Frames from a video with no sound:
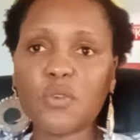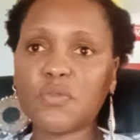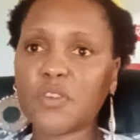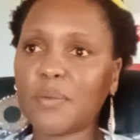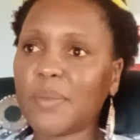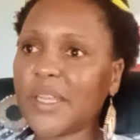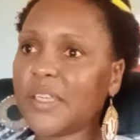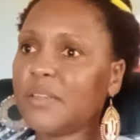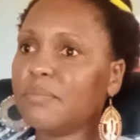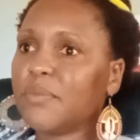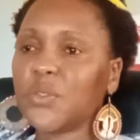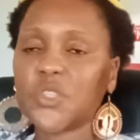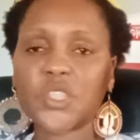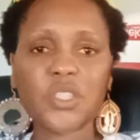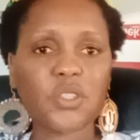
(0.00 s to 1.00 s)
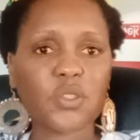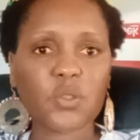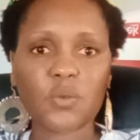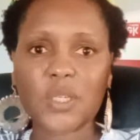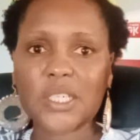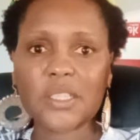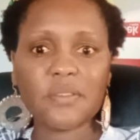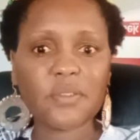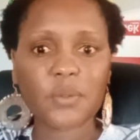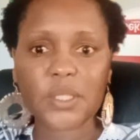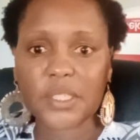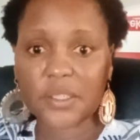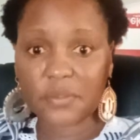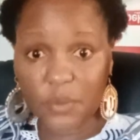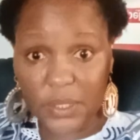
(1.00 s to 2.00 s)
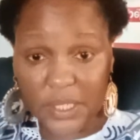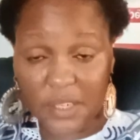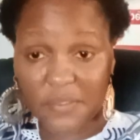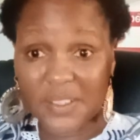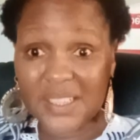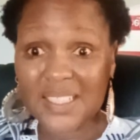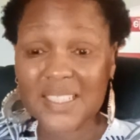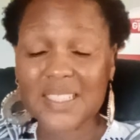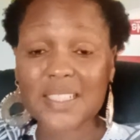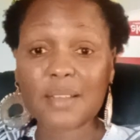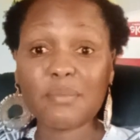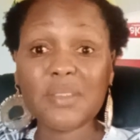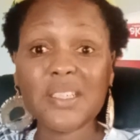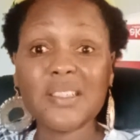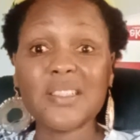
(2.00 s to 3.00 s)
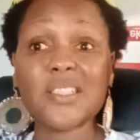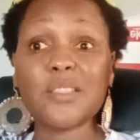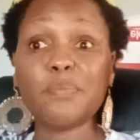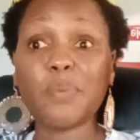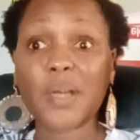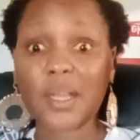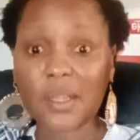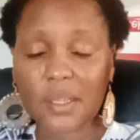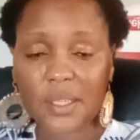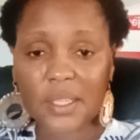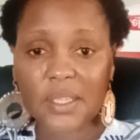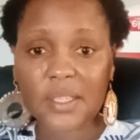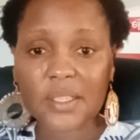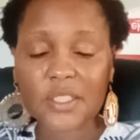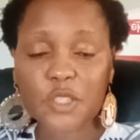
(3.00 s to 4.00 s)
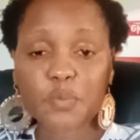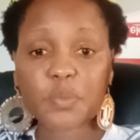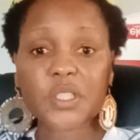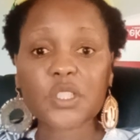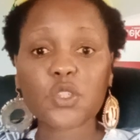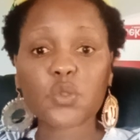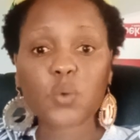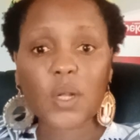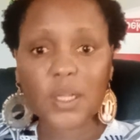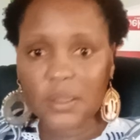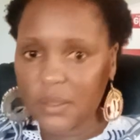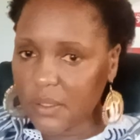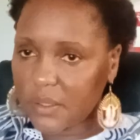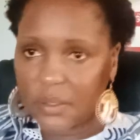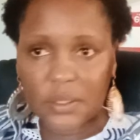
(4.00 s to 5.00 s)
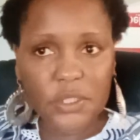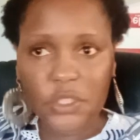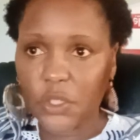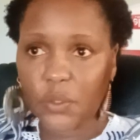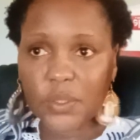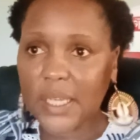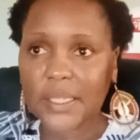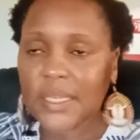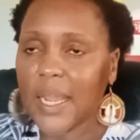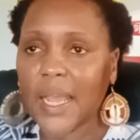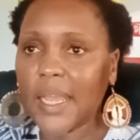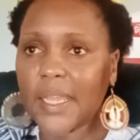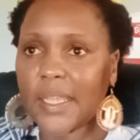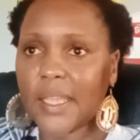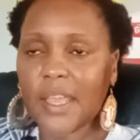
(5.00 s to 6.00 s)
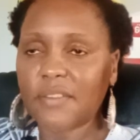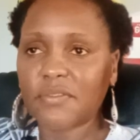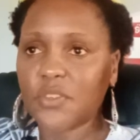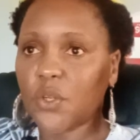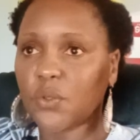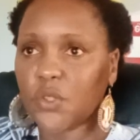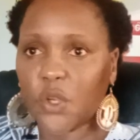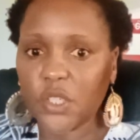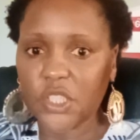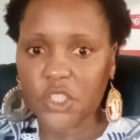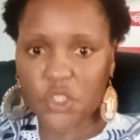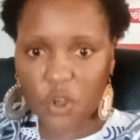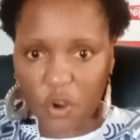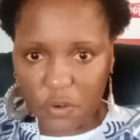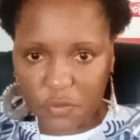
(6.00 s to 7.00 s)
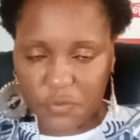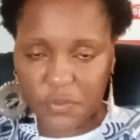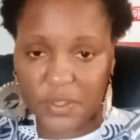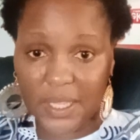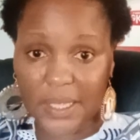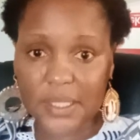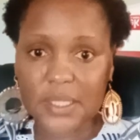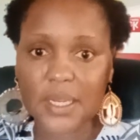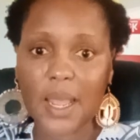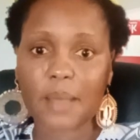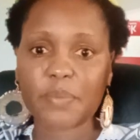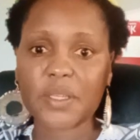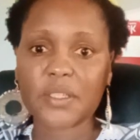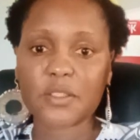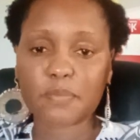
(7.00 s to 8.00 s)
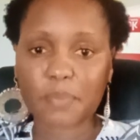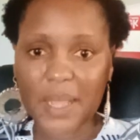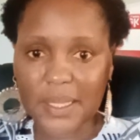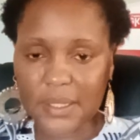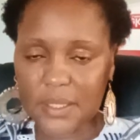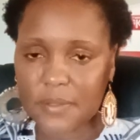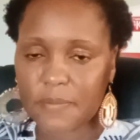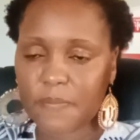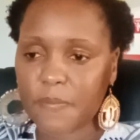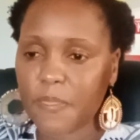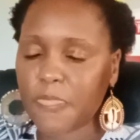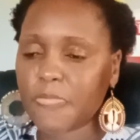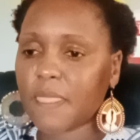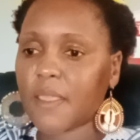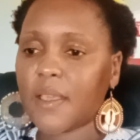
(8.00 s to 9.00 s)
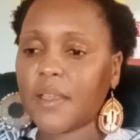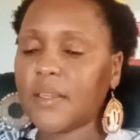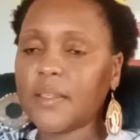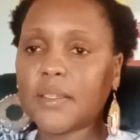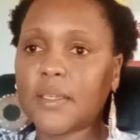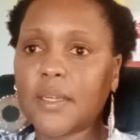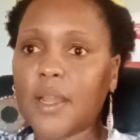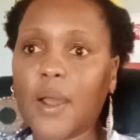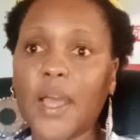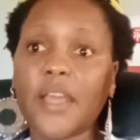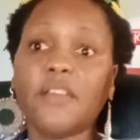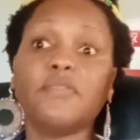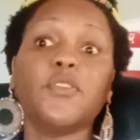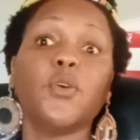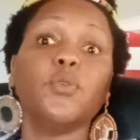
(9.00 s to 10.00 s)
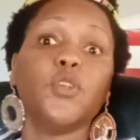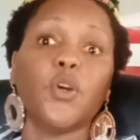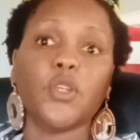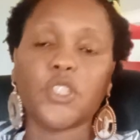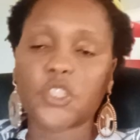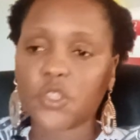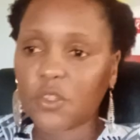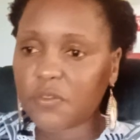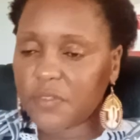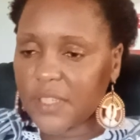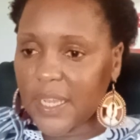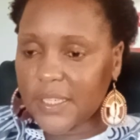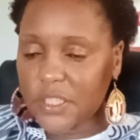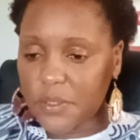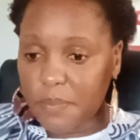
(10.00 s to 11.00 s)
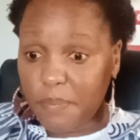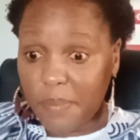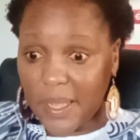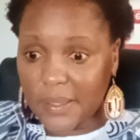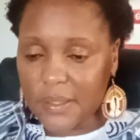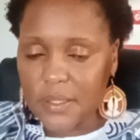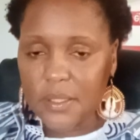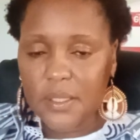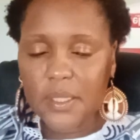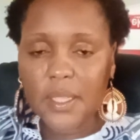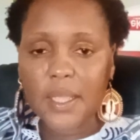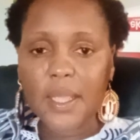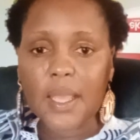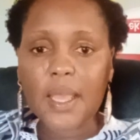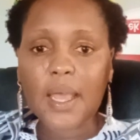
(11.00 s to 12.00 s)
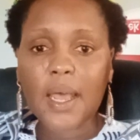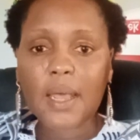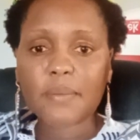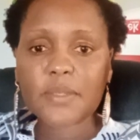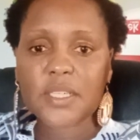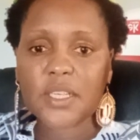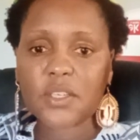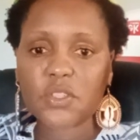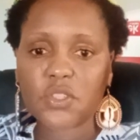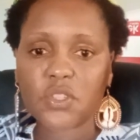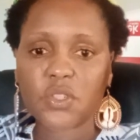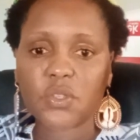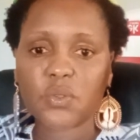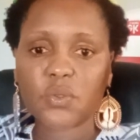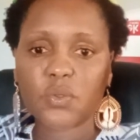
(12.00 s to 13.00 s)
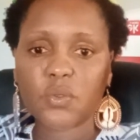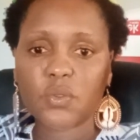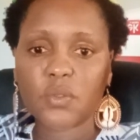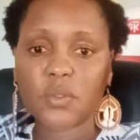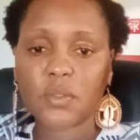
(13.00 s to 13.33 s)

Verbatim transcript: over my emotions or whatever, whatever, whatever, there's something deeper, spiritual, you know, that I have no knowledge of that happens. But now I have no knowledge of that. But I'm saying to you,